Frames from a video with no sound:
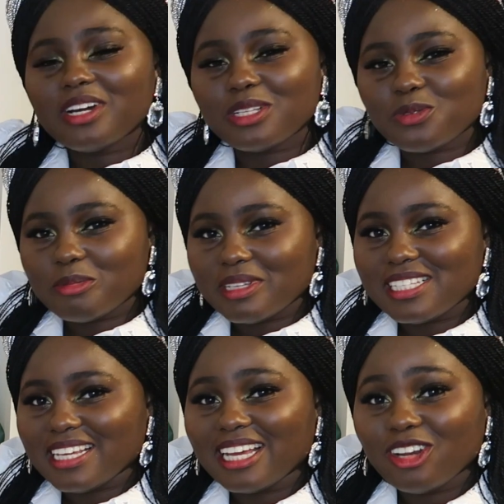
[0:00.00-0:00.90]
guys will be
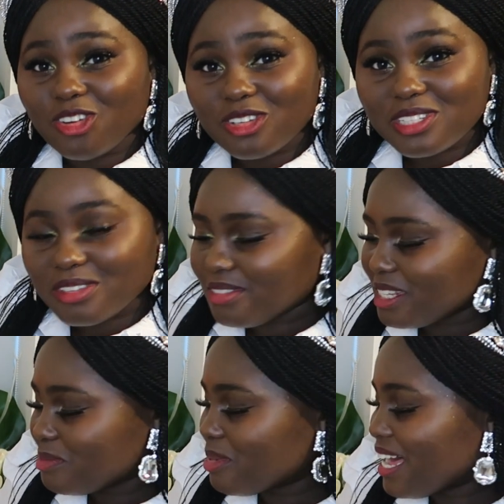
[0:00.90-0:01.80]
seeing a lot of
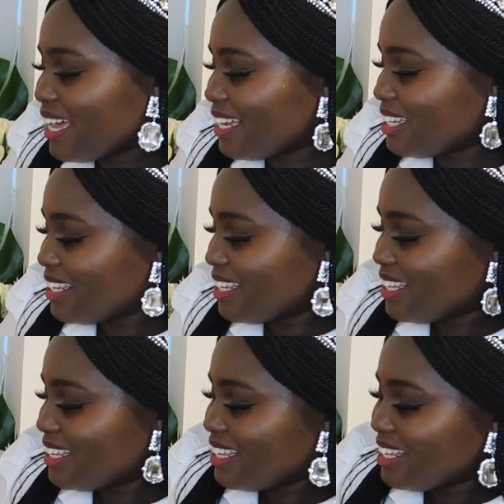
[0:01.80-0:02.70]
this bag
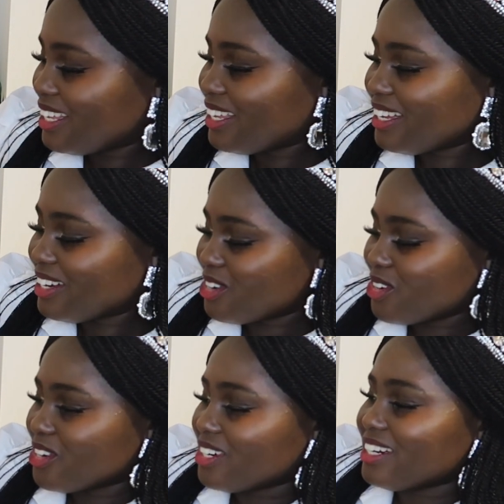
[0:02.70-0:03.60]

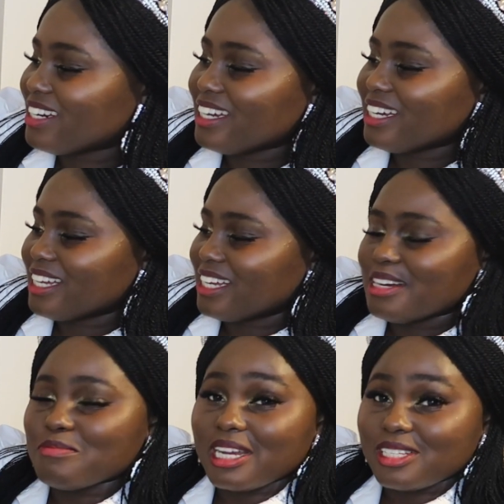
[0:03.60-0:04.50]
on
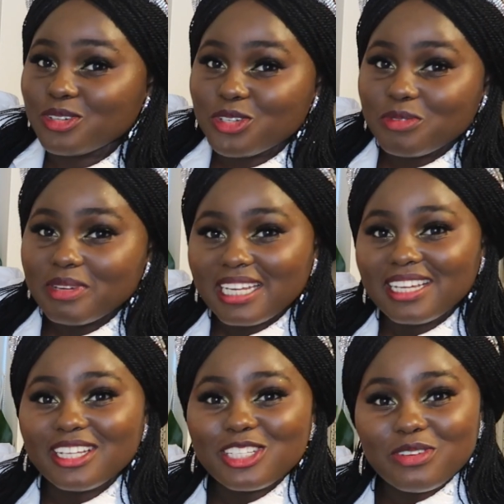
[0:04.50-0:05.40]
my social
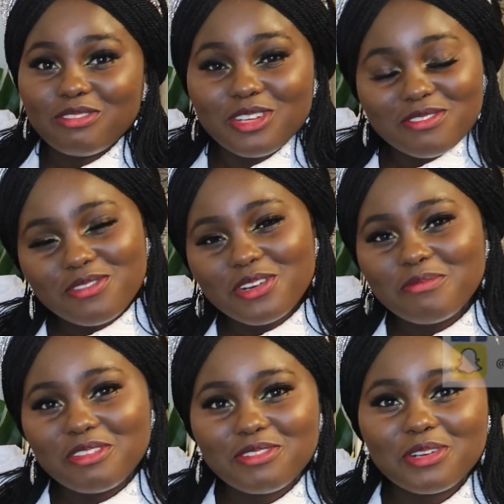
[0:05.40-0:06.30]
media, so if you don't follow
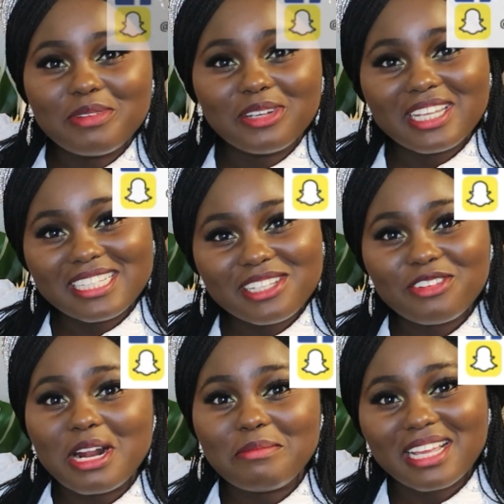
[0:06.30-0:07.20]
me on
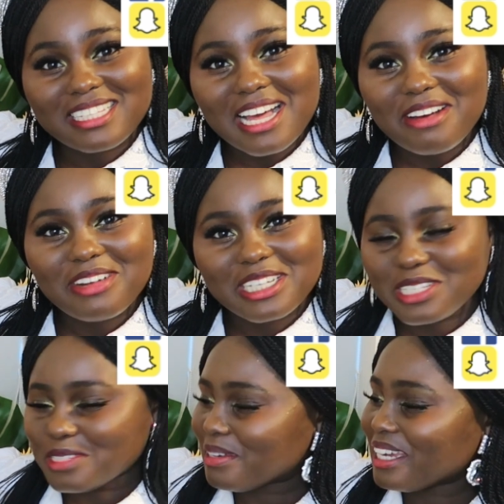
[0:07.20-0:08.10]
Instagram. That's
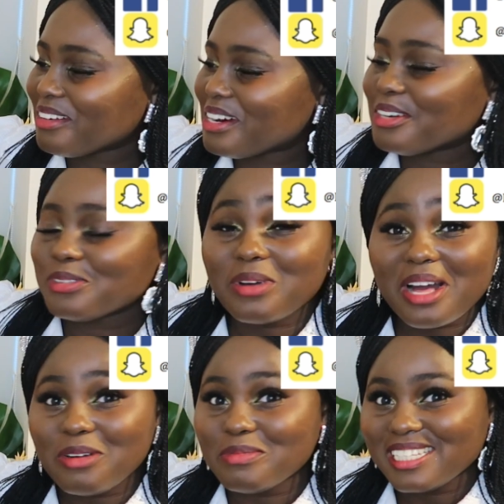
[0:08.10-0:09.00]
@FashionsPlayground, where
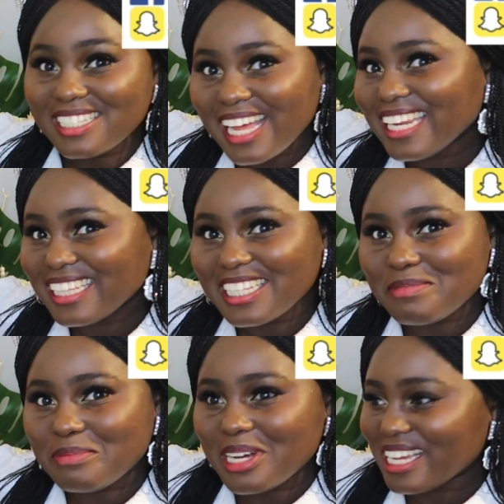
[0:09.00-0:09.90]
I'll be styling
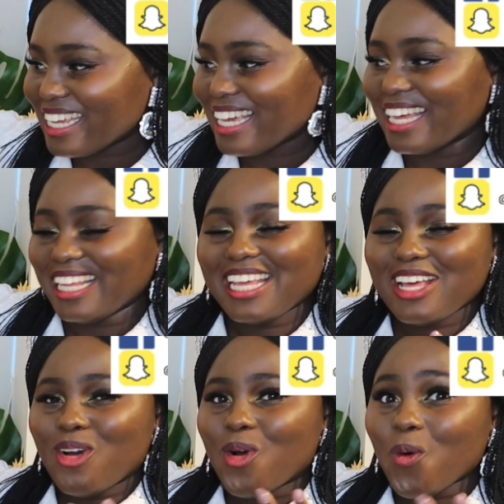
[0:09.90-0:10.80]
this Birkin
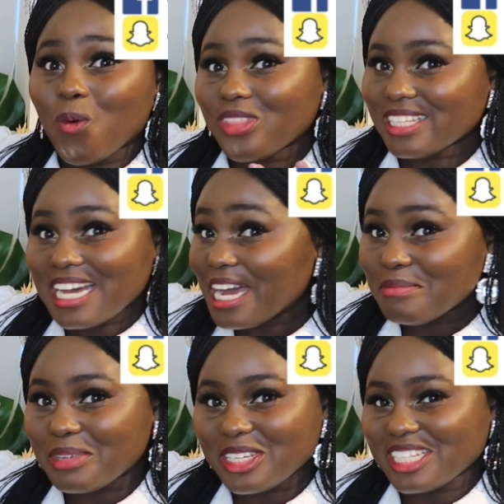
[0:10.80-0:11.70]
all the
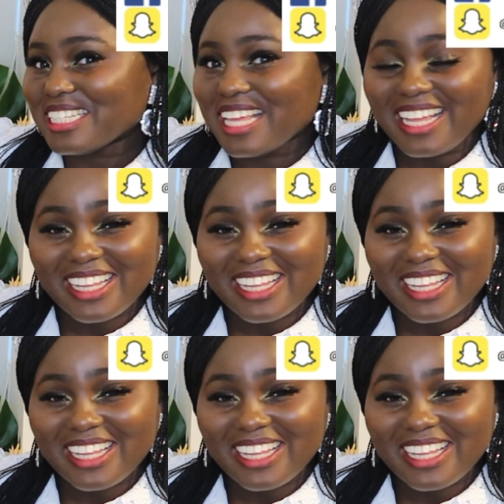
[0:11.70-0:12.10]
time, because